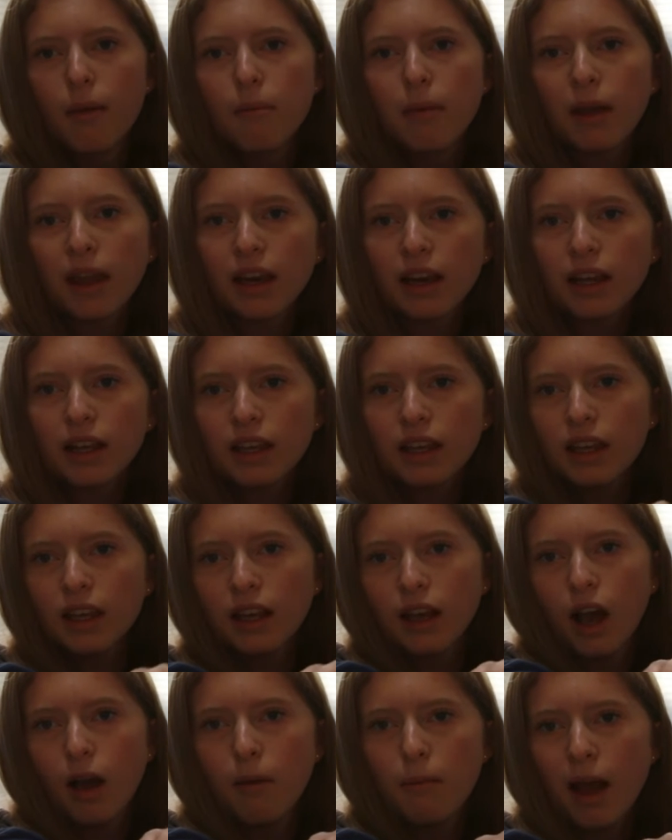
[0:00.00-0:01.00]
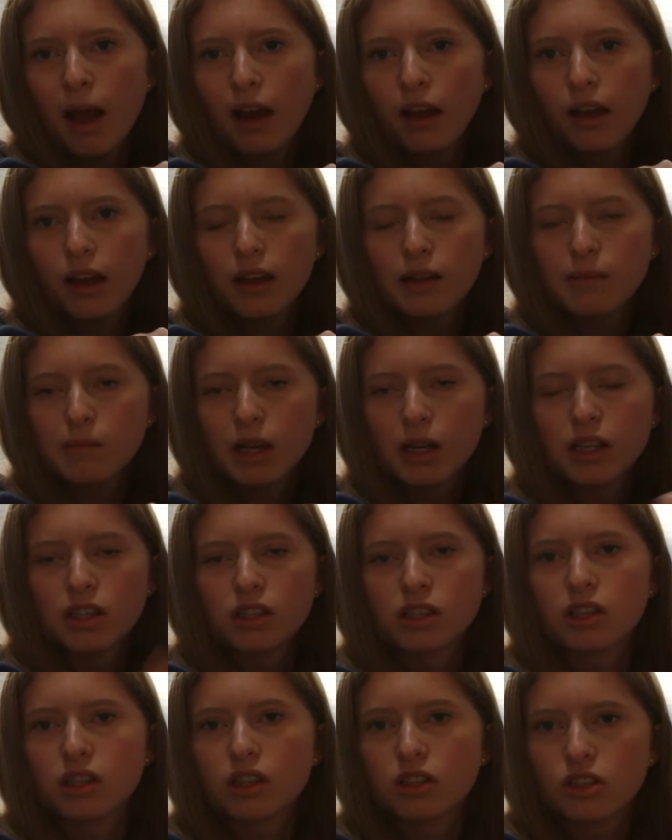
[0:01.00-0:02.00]
panicking about him
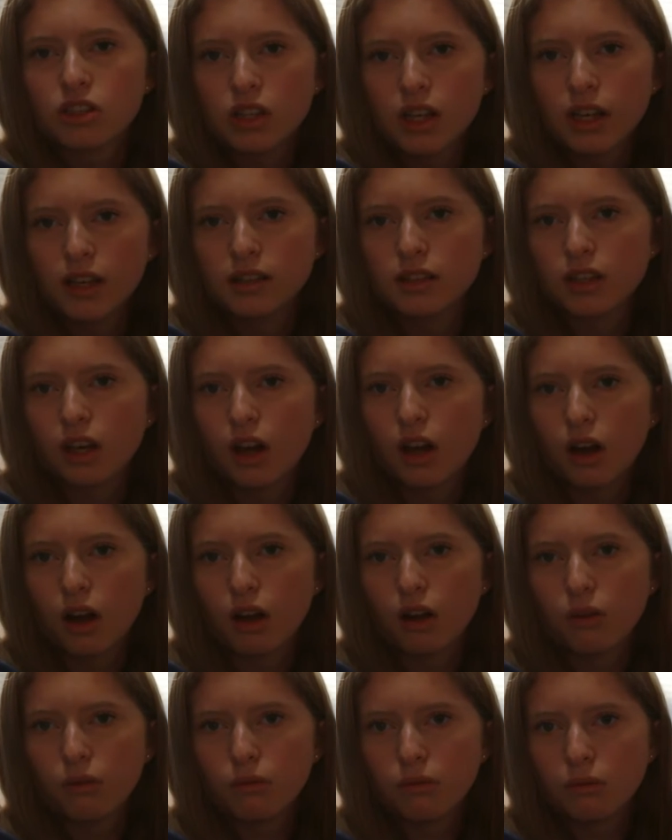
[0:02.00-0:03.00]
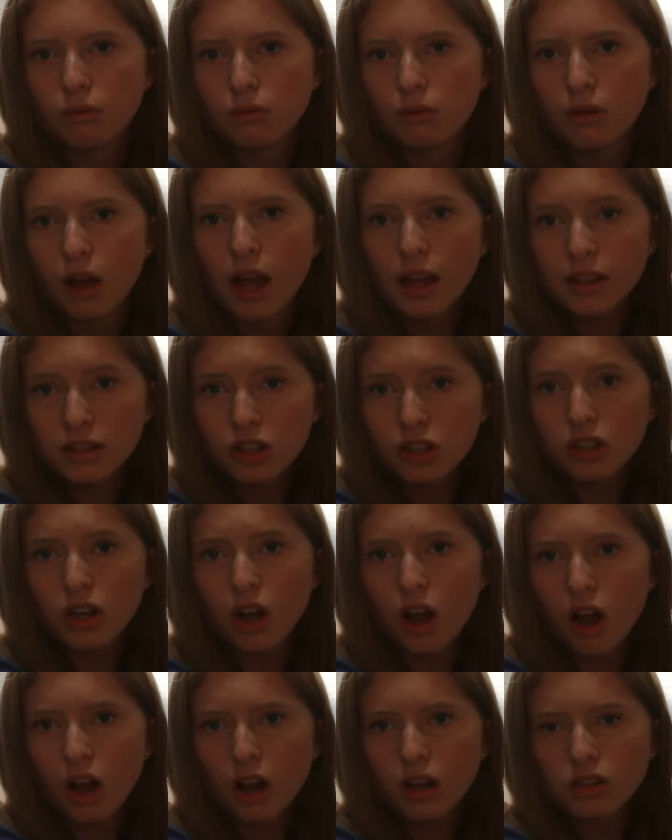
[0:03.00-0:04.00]
because she's a hunter
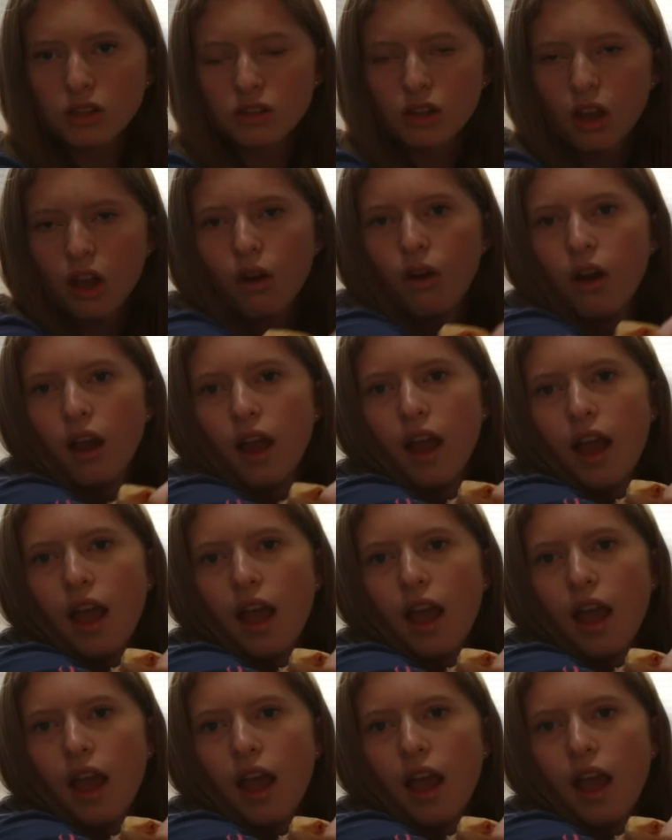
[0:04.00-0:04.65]
dog, so